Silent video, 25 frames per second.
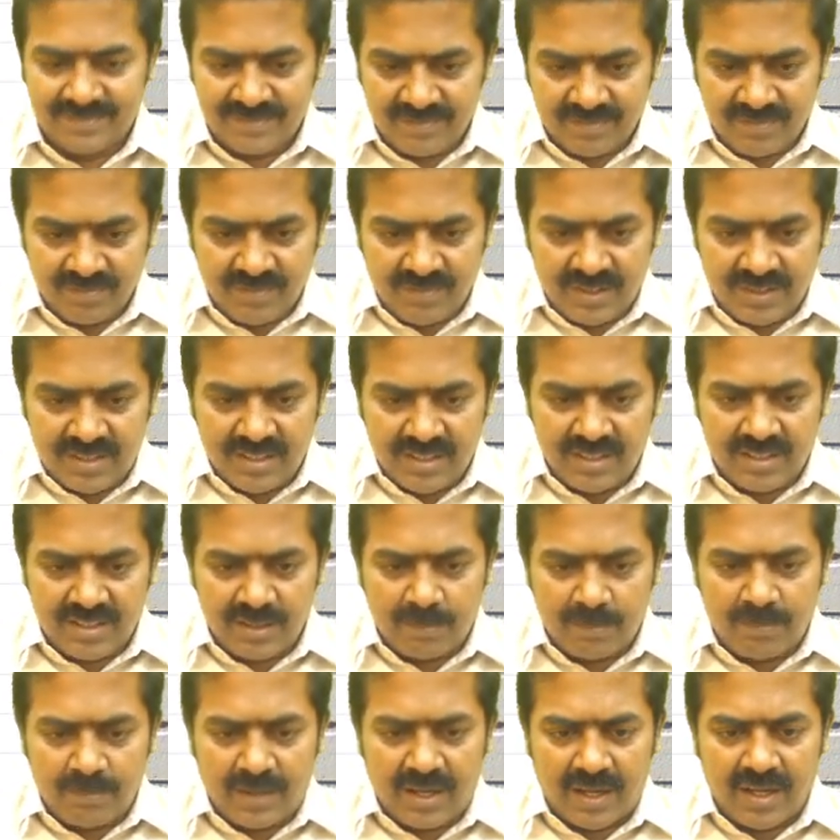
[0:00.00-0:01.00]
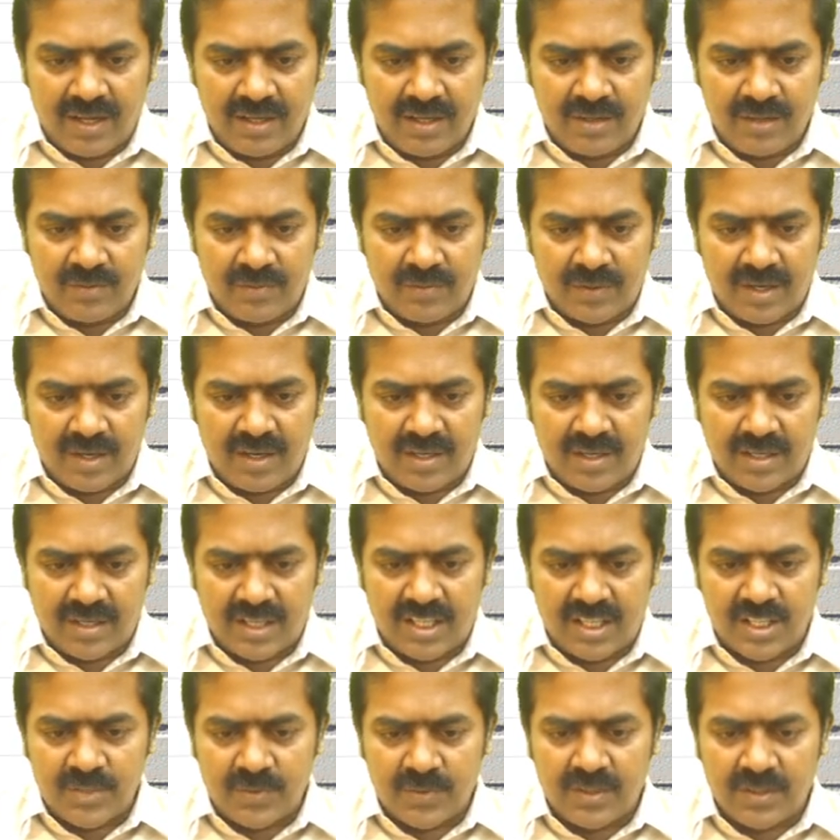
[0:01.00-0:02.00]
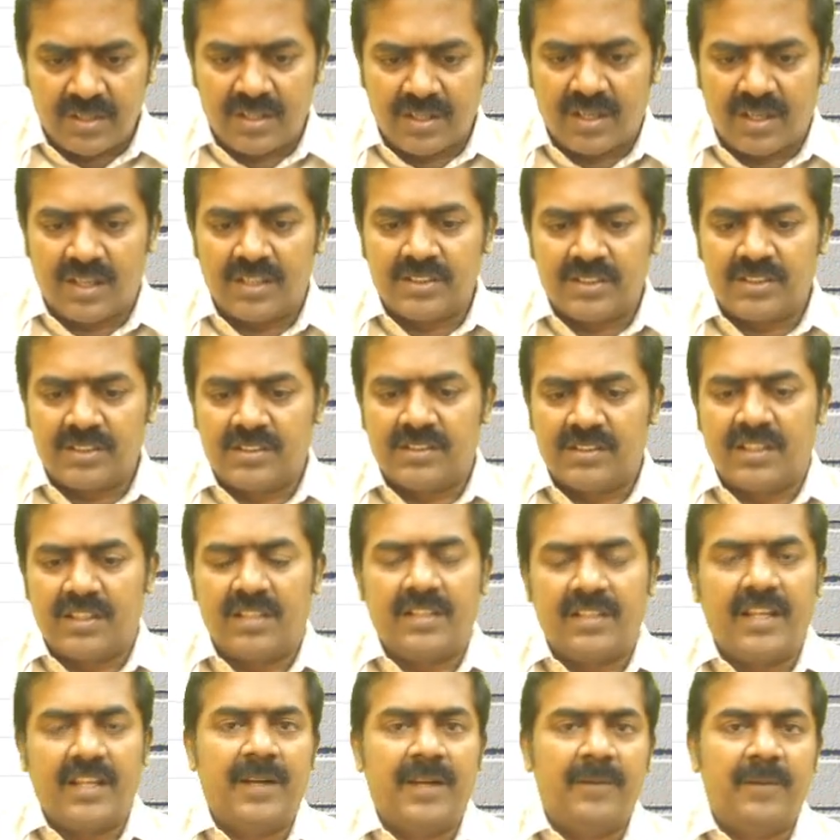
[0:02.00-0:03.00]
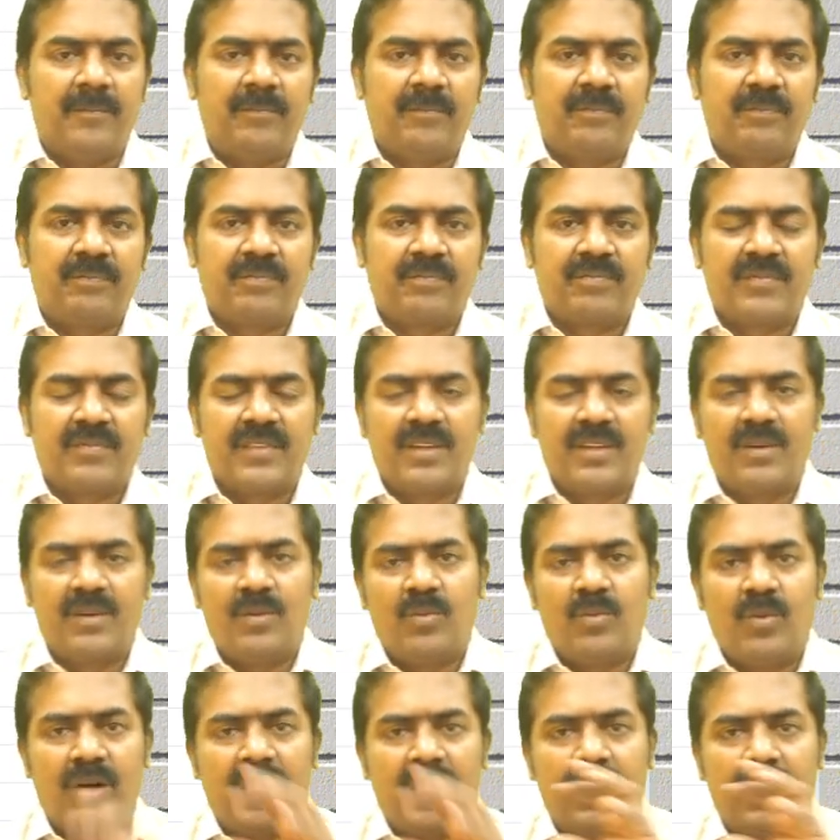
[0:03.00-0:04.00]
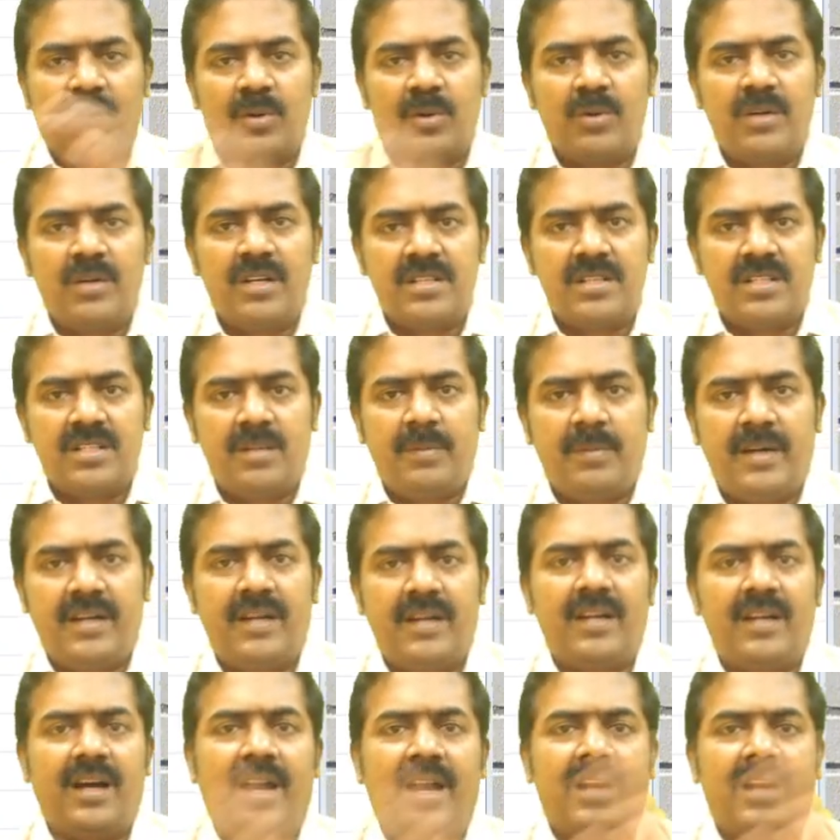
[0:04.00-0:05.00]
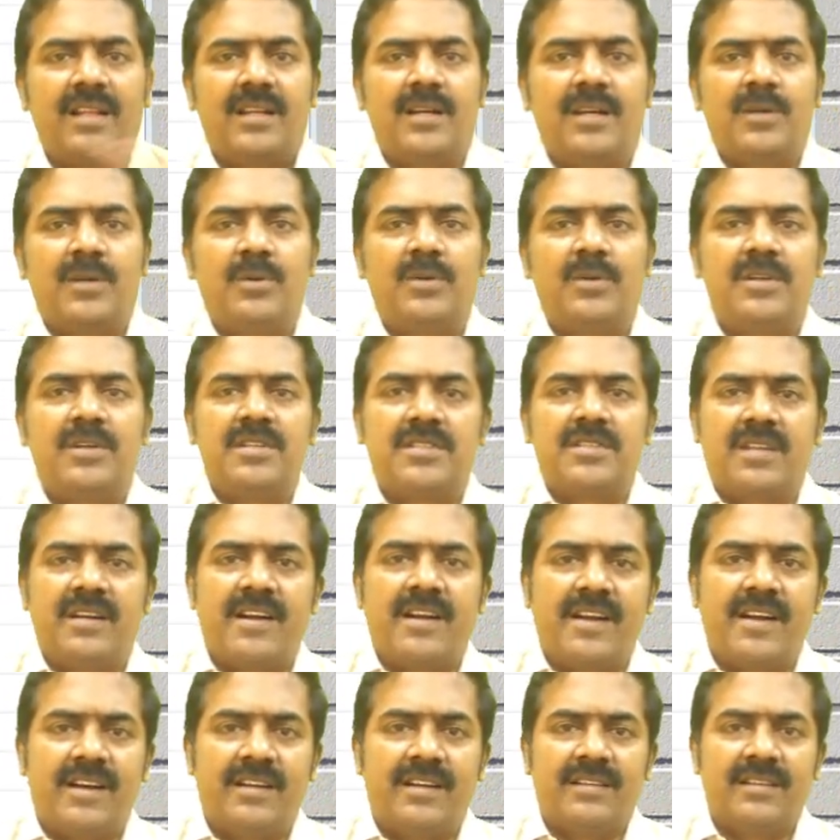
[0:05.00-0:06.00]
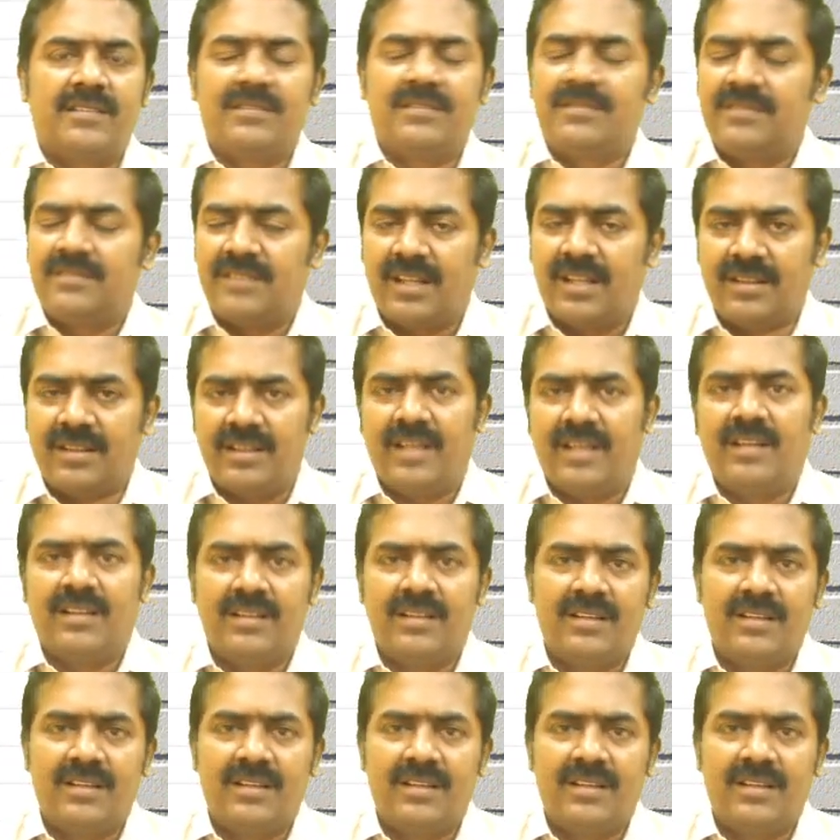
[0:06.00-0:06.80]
Within the bank, fund transfer costs nothing. One account is debited, another account is credited. Nothing.